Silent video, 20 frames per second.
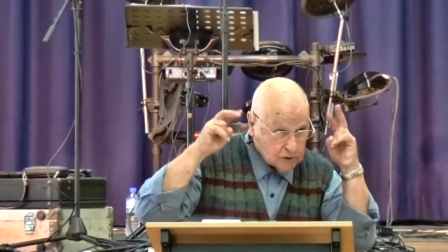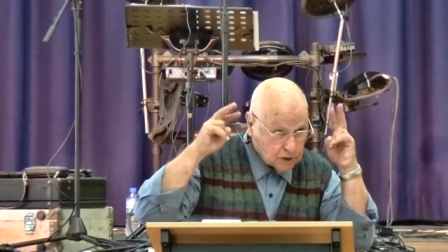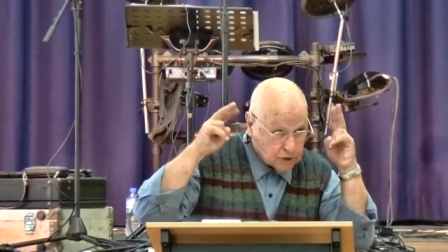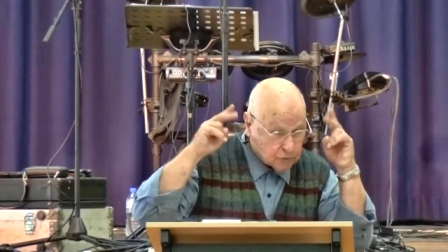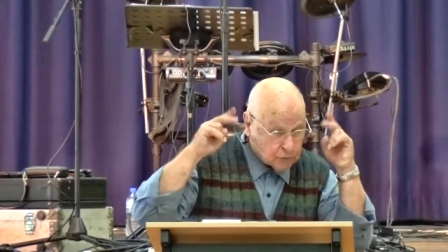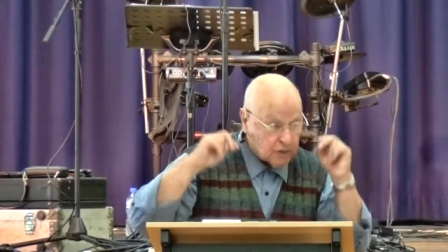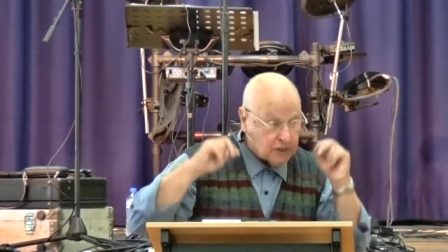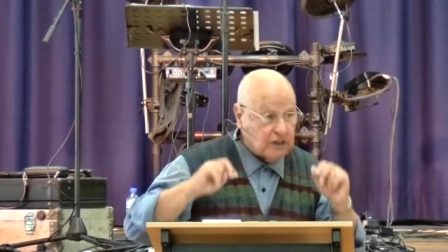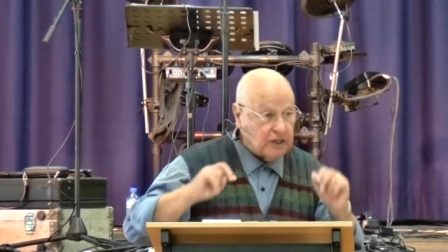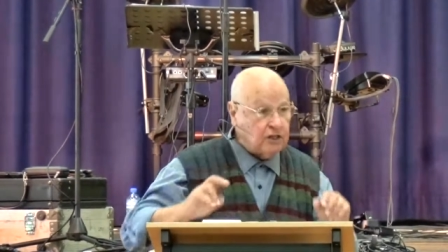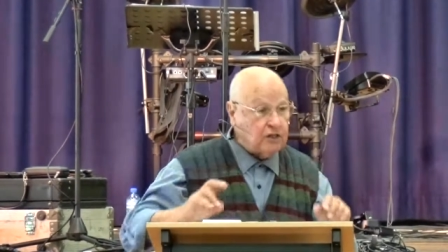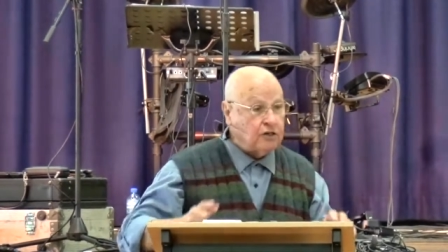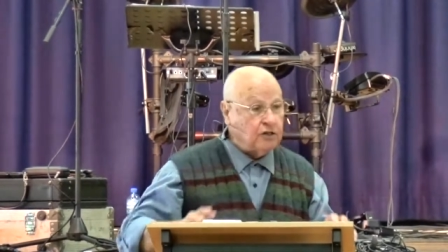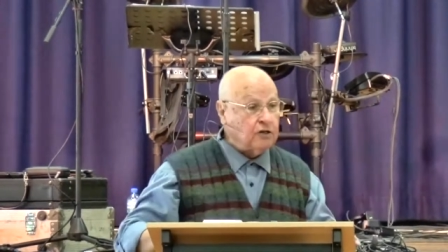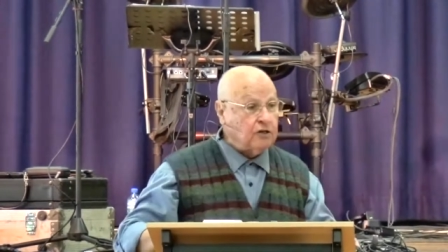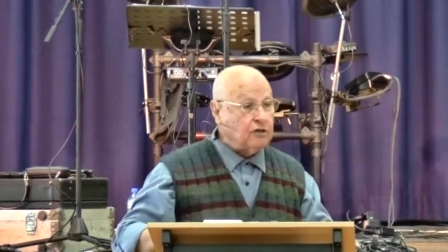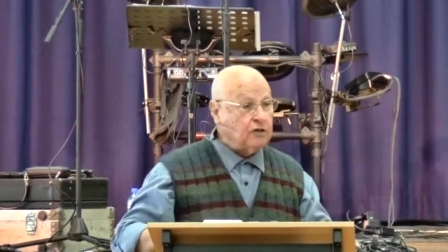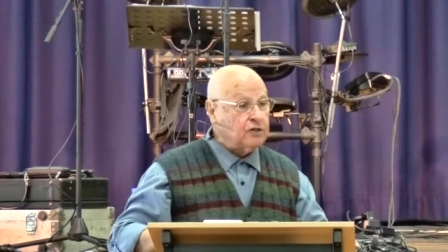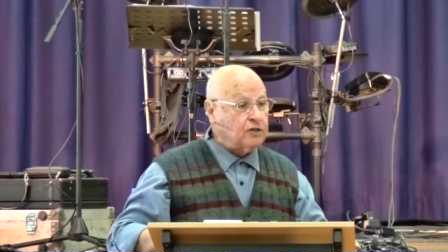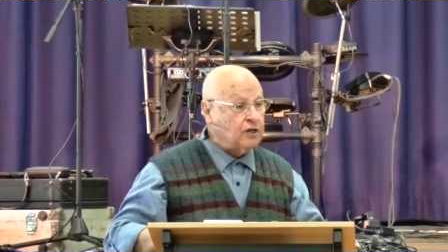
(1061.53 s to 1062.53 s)
the
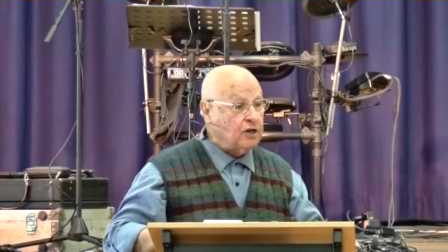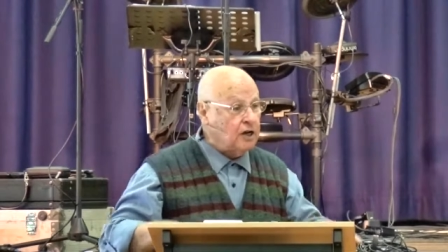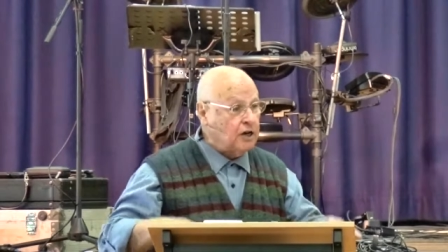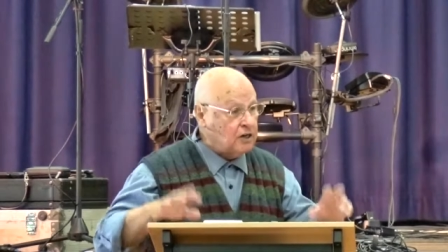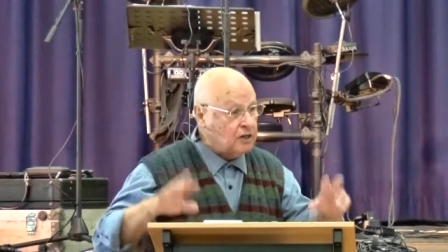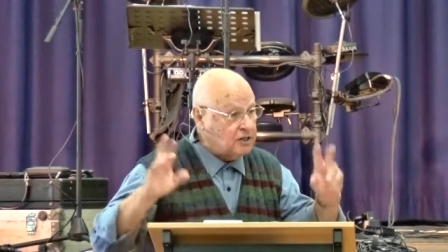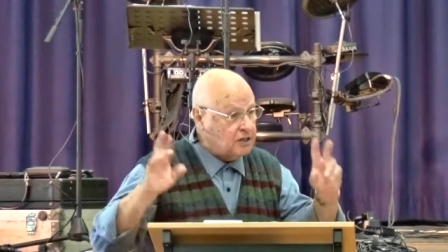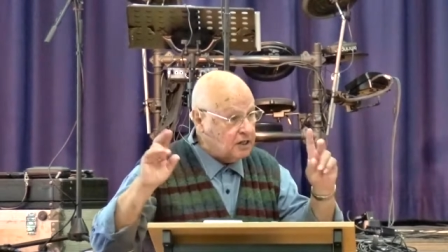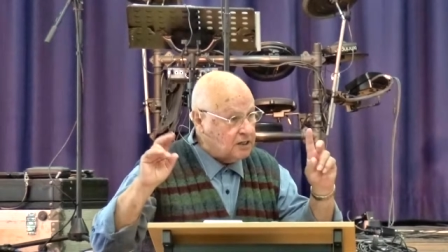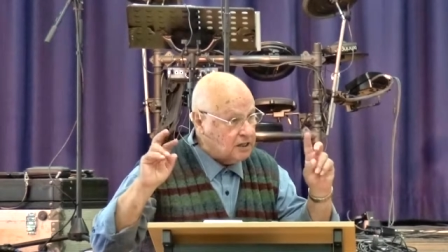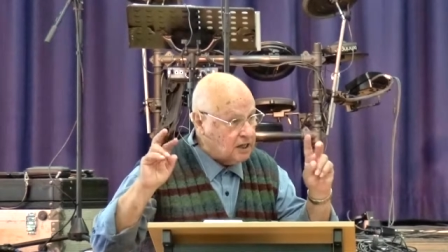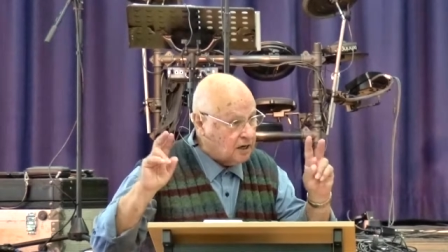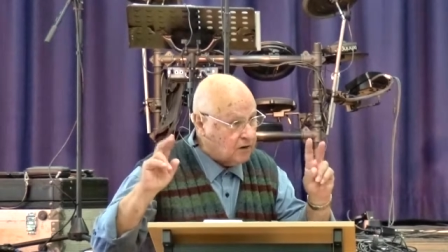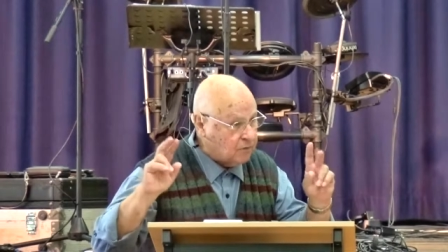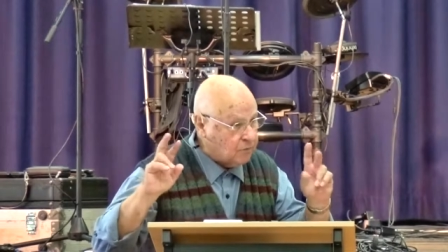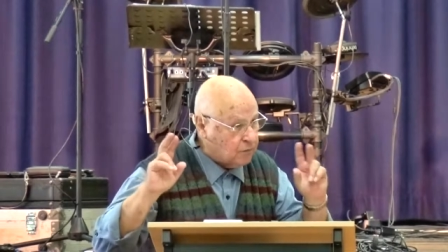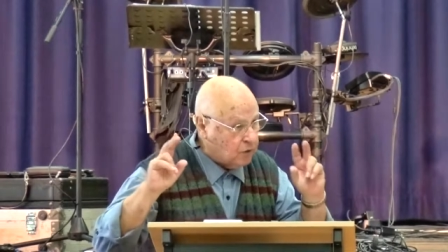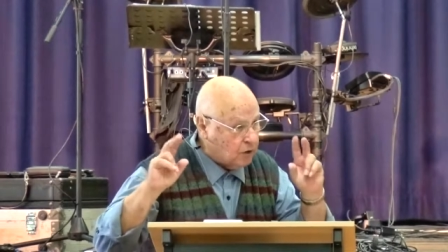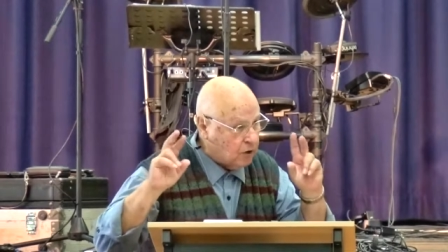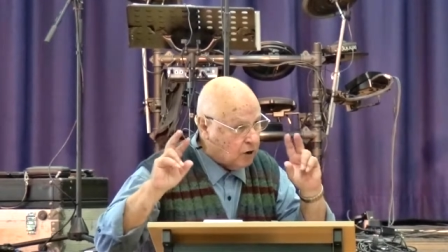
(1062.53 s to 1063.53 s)
traditional church, and
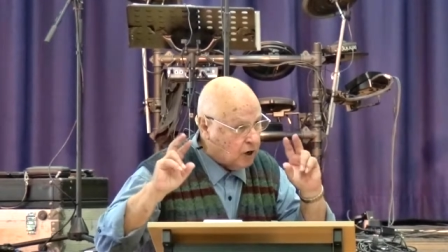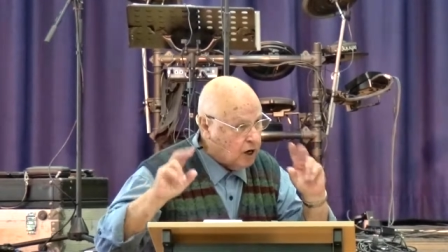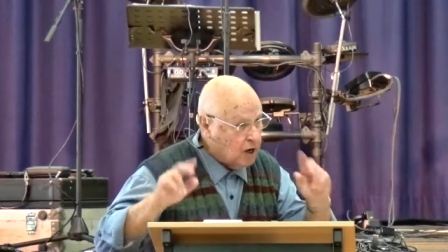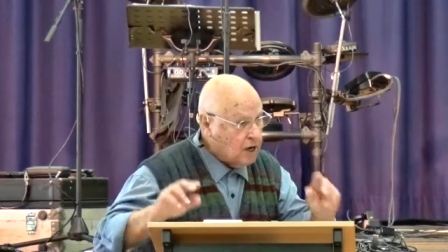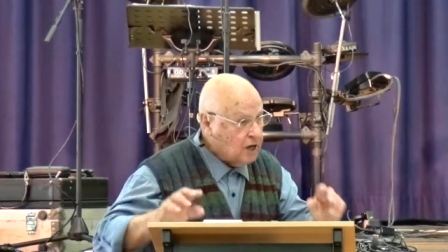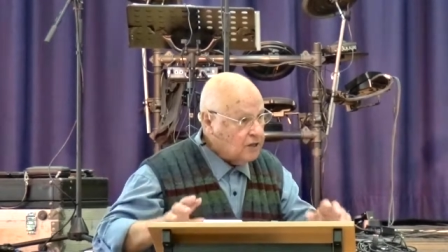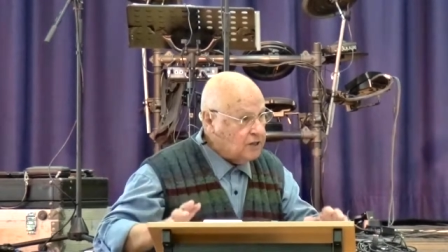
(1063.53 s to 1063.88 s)
therefore